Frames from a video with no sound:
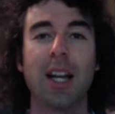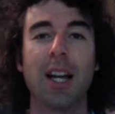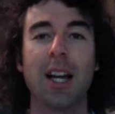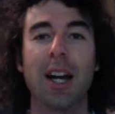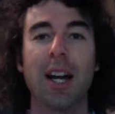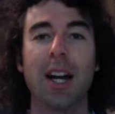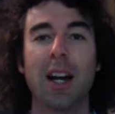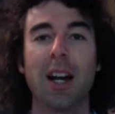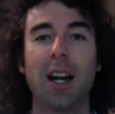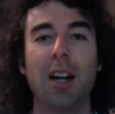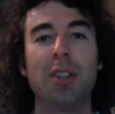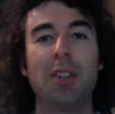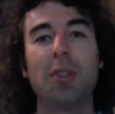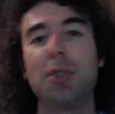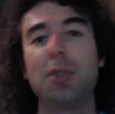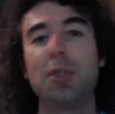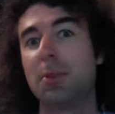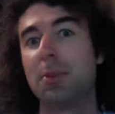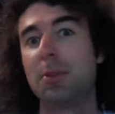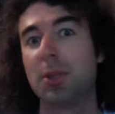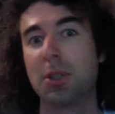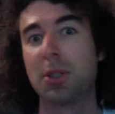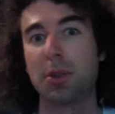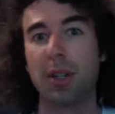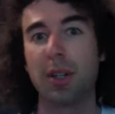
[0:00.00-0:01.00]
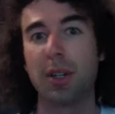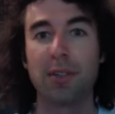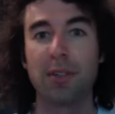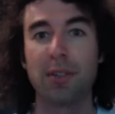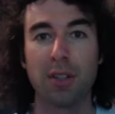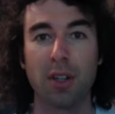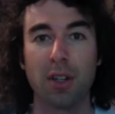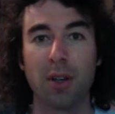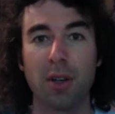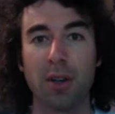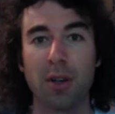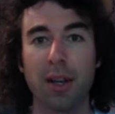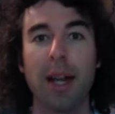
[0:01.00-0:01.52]
I'll do some screen
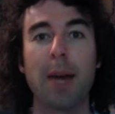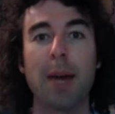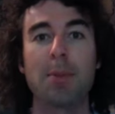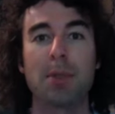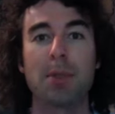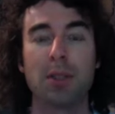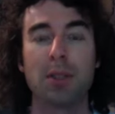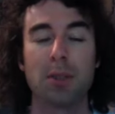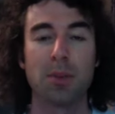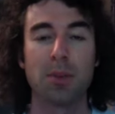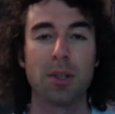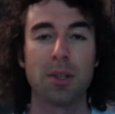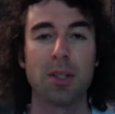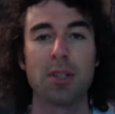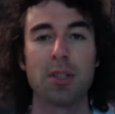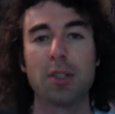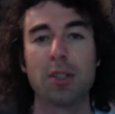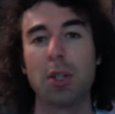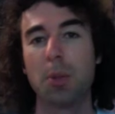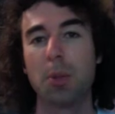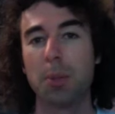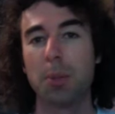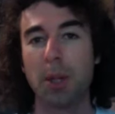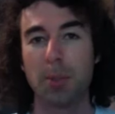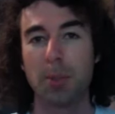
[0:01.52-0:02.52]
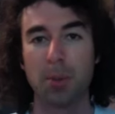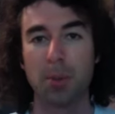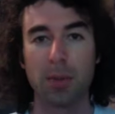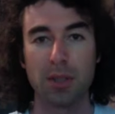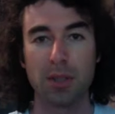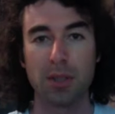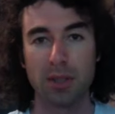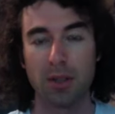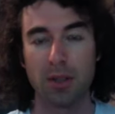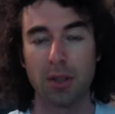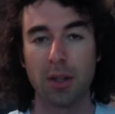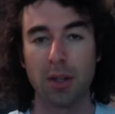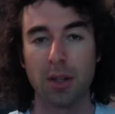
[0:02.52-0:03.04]
flow captures where I'll show people
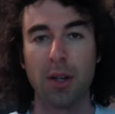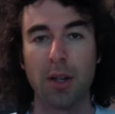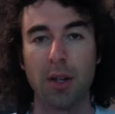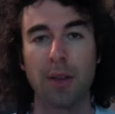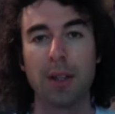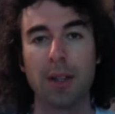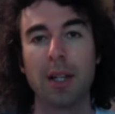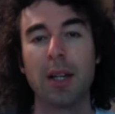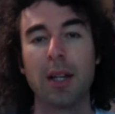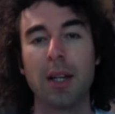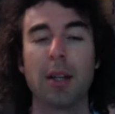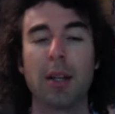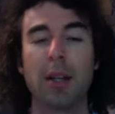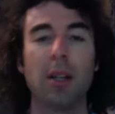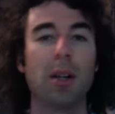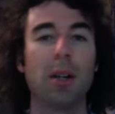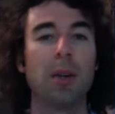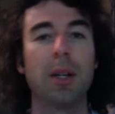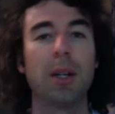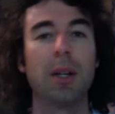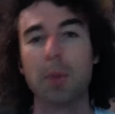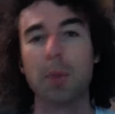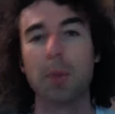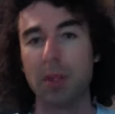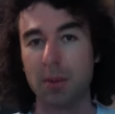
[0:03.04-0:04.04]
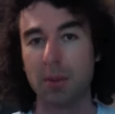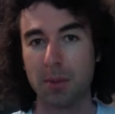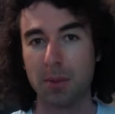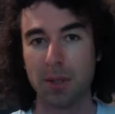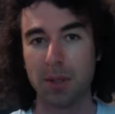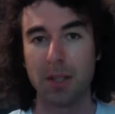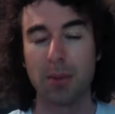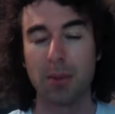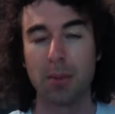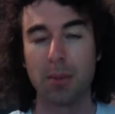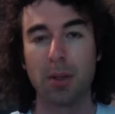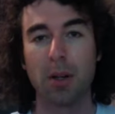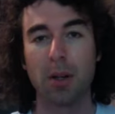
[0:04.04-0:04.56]
what's going on
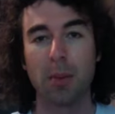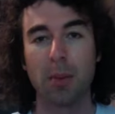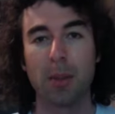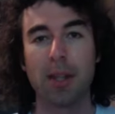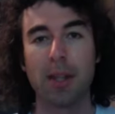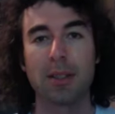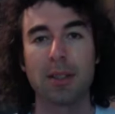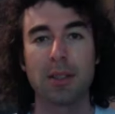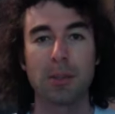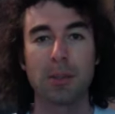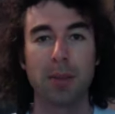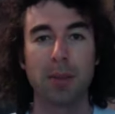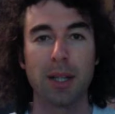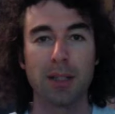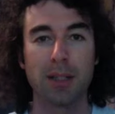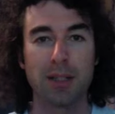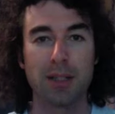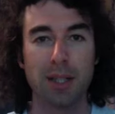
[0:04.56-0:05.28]
within Blog Mastermind.